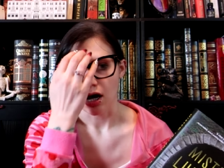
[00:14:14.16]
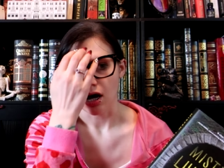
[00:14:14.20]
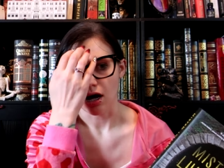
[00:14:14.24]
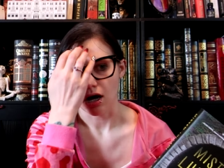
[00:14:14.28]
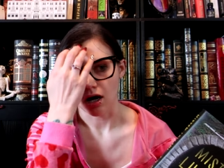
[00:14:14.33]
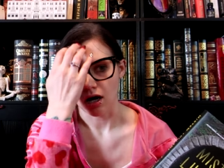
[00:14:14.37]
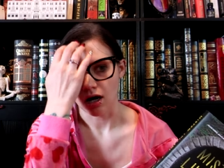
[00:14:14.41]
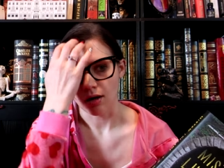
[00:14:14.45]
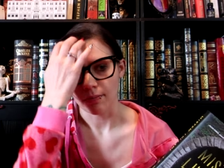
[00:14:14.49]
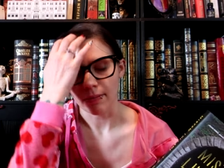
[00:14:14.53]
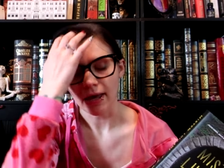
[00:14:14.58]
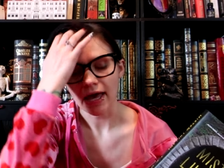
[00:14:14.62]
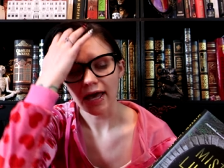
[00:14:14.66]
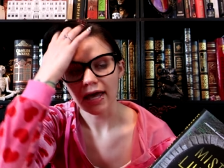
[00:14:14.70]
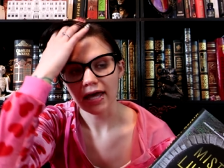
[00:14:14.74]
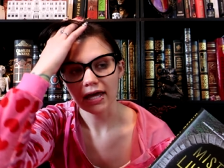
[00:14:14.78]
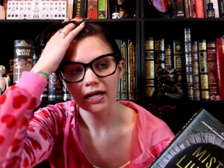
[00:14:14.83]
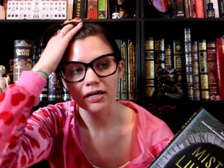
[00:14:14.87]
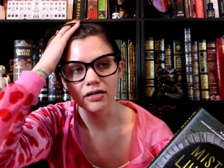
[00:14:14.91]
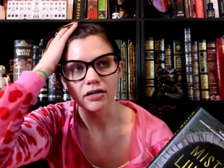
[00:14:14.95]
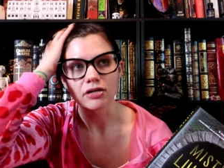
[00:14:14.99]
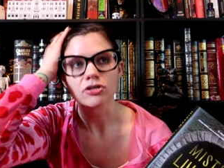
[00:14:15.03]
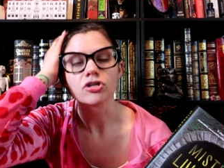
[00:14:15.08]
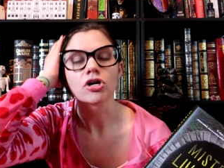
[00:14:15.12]
Um,
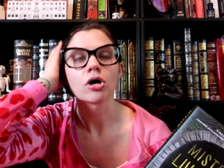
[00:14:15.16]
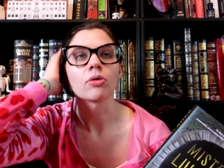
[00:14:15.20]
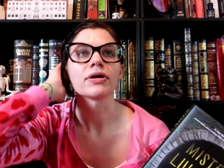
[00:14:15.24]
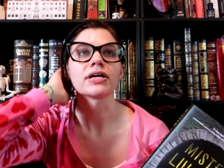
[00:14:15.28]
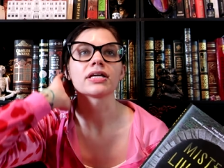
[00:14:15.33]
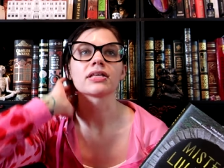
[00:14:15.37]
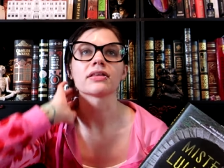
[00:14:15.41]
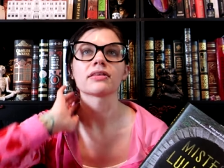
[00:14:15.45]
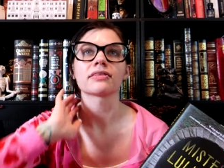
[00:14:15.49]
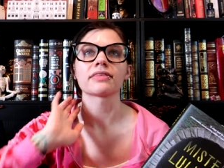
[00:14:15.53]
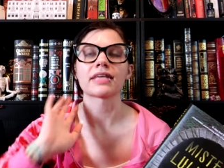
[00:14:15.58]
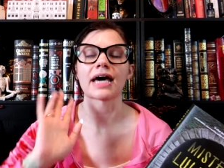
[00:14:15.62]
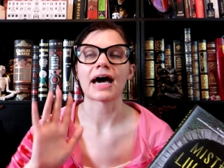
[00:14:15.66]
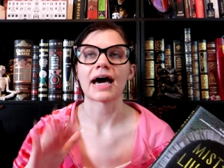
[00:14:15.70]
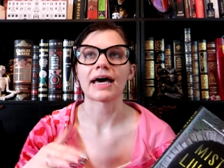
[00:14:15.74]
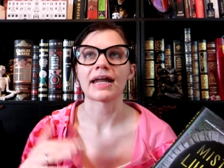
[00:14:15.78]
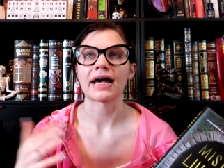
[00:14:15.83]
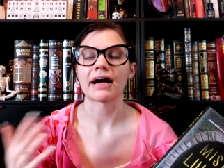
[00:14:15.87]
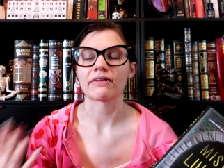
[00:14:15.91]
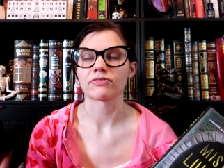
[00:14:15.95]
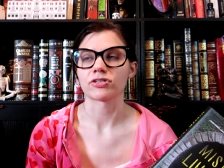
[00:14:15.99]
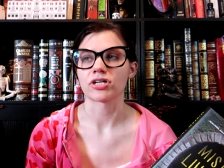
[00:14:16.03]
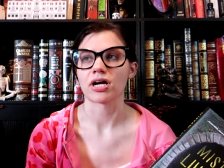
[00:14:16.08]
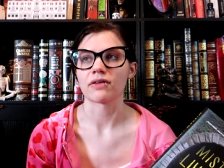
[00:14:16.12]
and knowing that
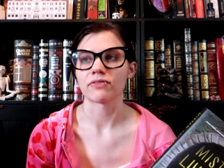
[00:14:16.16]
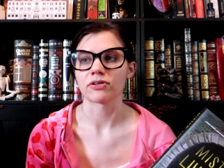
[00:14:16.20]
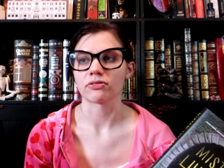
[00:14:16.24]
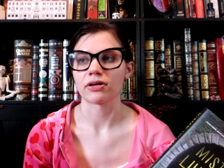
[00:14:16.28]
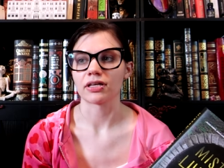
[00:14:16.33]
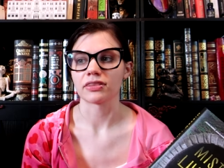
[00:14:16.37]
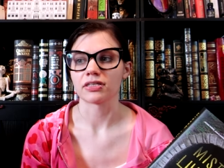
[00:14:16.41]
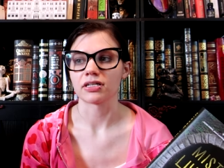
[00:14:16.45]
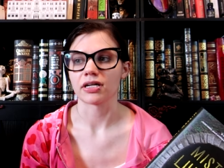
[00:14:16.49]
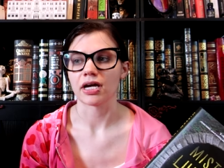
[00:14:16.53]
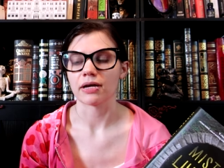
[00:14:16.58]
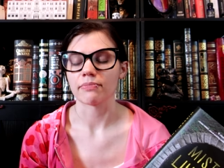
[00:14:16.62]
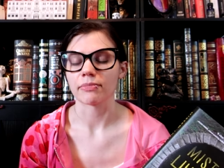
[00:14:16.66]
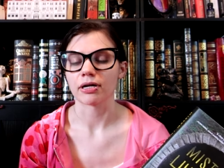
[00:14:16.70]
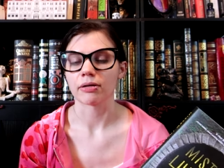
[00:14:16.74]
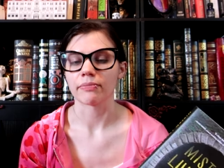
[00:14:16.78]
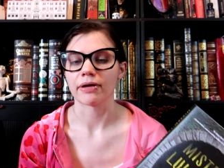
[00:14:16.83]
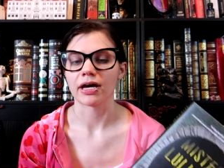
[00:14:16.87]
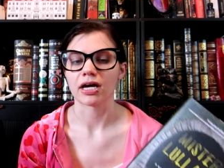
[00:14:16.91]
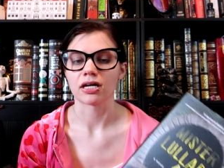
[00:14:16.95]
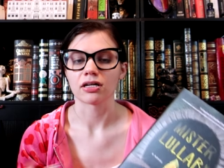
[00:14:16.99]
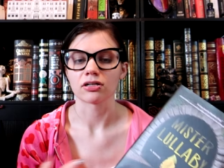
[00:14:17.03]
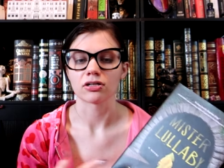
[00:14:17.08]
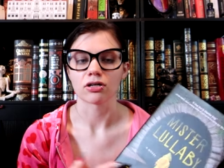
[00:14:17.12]
after having read The Nightmare
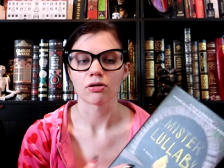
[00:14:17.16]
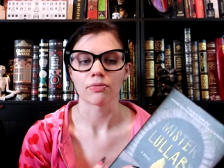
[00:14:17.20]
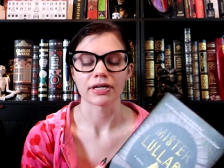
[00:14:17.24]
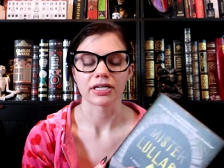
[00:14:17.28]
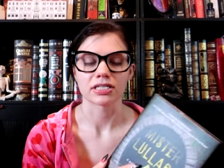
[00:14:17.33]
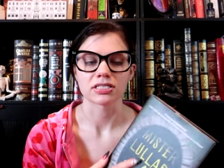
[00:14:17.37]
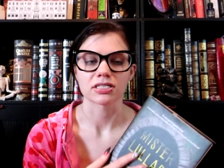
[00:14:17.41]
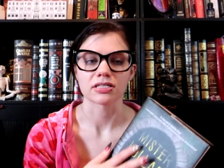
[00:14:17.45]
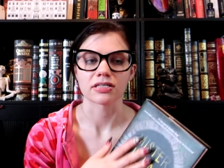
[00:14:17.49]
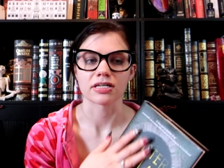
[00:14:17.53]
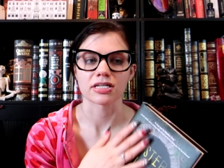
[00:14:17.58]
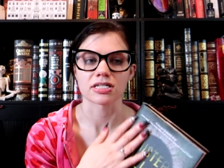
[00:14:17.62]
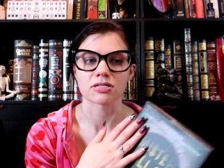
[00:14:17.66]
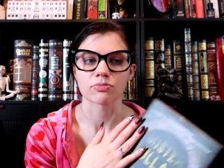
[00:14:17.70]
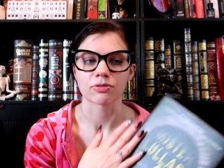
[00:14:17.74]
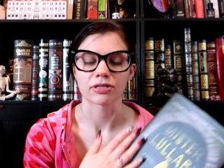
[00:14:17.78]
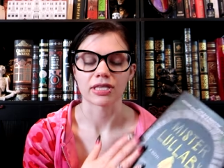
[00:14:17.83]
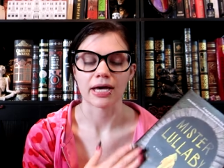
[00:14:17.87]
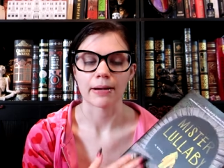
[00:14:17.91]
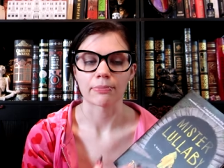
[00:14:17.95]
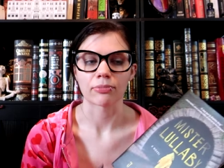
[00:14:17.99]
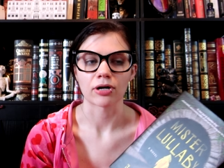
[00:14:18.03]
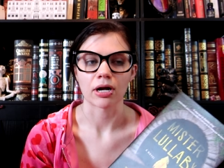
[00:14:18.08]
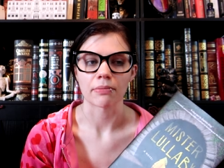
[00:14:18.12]
Man and going into this with
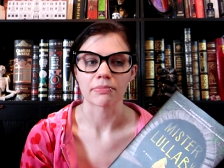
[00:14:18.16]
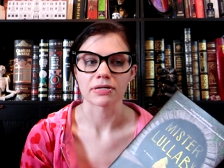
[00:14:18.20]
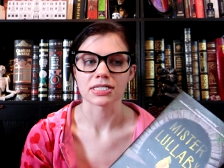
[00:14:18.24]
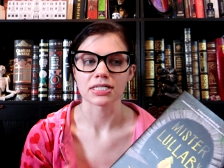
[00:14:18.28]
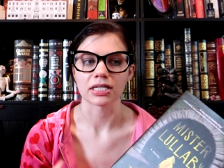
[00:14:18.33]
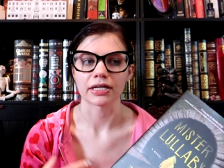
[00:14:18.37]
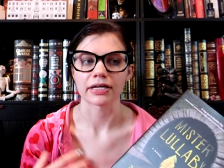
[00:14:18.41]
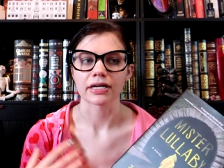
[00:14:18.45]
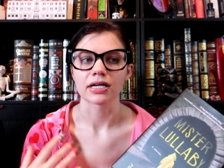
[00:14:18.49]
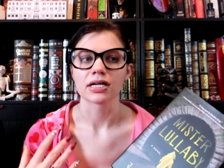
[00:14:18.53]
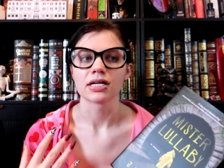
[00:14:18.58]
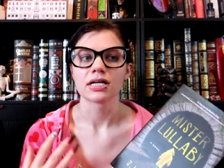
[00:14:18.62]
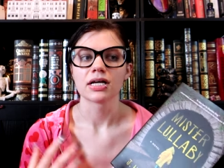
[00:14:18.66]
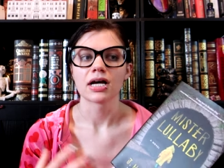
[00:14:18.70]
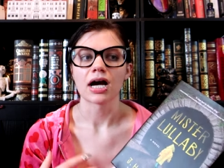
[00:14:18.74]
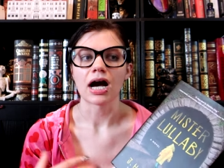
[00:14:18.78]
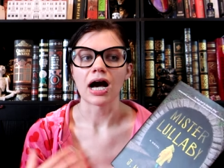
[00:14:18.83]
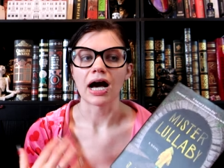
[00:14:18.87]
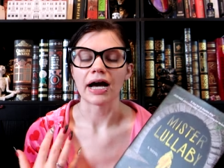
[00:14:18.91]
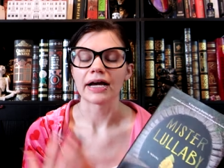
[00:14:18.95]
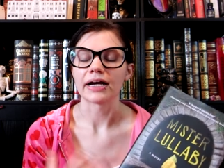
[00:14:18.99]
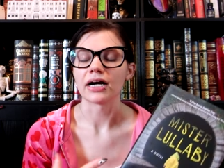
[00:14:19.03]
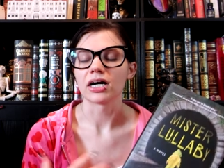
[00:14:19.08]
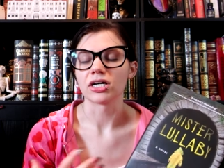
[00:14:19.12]
that premise, like
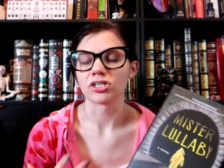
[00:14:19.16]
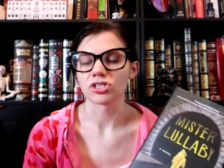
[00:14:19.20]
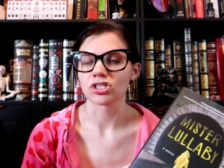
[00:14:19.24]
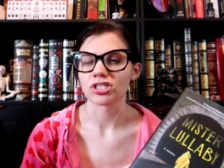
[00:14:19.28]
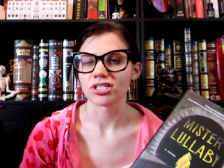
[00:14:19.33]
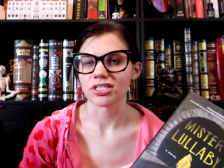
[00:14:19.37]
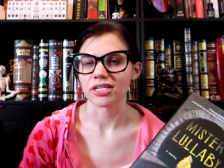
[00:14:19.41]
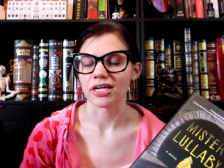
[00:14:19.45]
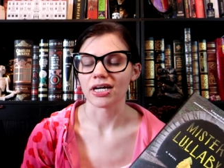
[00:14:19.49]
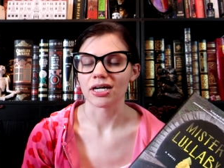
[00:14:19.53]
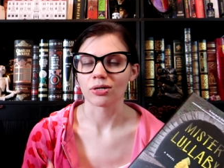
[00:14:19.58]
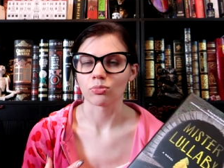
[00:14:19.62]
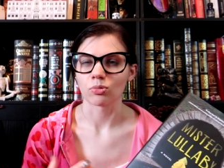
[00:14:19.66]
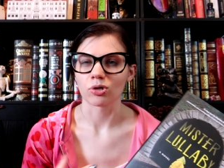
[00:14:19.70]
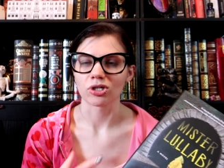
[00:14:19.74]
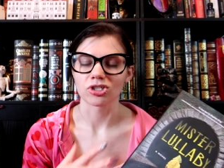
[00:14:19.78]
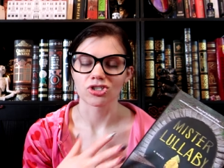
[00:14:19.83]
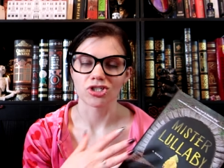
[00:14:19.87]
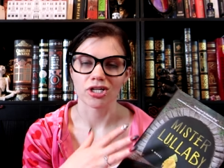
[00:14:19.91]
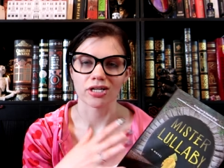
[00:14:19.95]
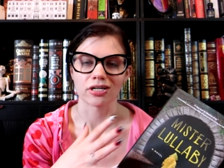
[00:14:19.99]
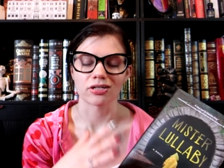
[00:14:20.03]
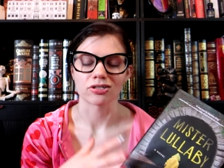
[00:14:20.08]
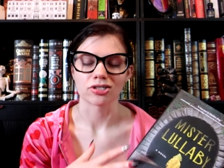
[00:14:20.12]
I understand where
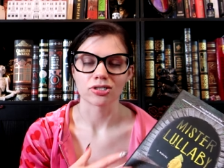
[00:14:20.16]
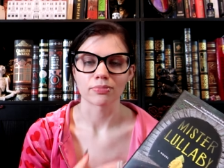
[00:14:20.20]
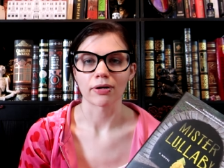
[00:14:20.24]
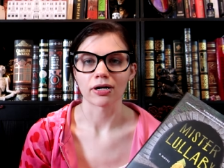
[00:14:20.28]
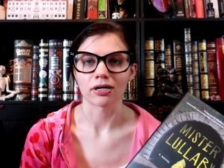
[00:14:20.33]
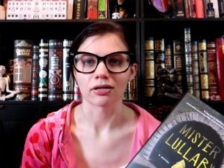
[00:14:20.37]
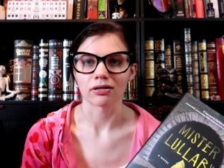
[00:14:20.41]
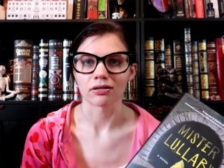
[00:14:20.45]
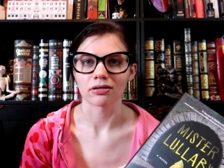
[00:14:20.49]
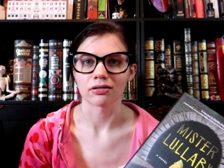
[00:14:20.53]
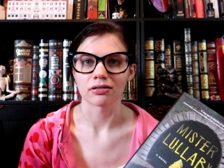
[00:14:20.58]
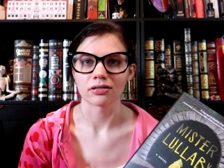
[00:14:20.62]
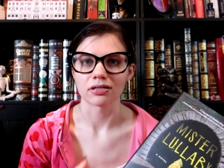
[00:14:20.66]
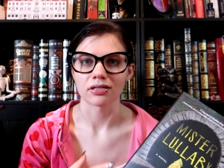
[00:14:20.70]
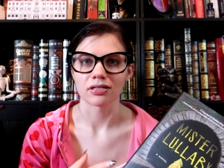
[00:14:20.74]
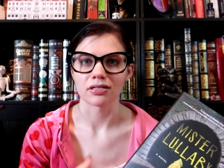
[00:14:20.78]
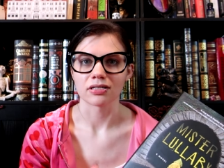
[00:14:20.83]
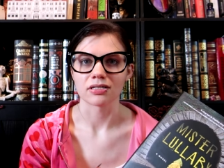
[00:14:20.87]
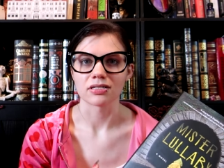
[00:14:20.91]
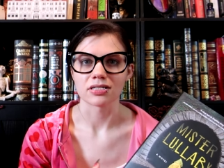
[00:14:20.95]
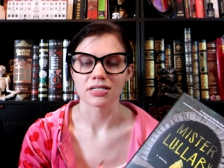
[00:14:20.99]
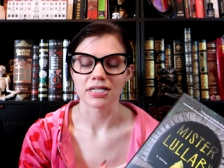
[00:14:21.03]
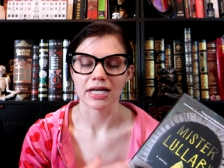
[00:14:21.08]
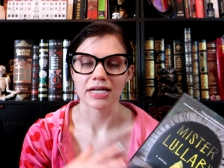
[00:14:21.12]
J.H. Markert
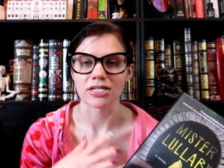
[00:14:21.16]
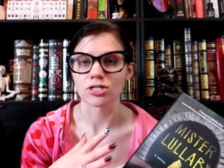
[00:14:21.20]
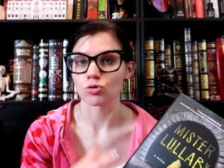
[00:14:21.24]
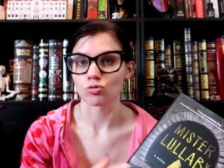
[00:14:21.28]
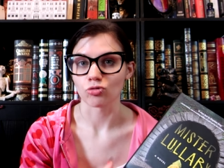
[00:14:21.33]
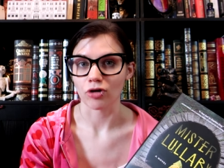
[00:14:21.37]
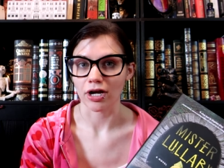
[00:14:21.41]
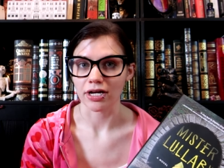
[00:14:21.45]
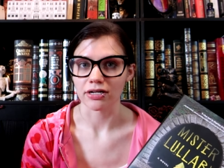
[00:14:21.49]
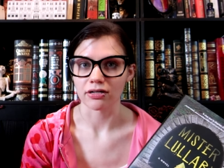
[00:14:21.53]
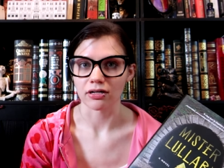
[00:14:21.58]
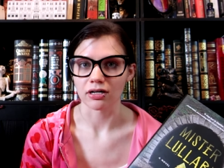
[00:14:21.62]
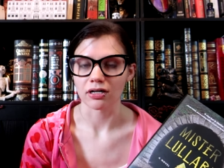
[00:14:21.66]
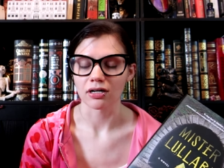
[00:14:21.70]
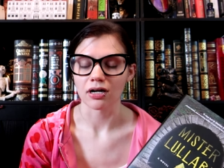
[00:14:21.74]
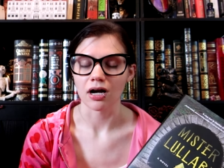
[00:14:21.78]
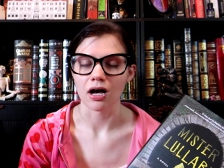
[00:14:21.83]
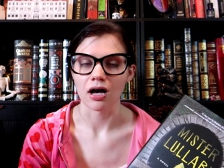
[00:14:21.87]
is as a writer.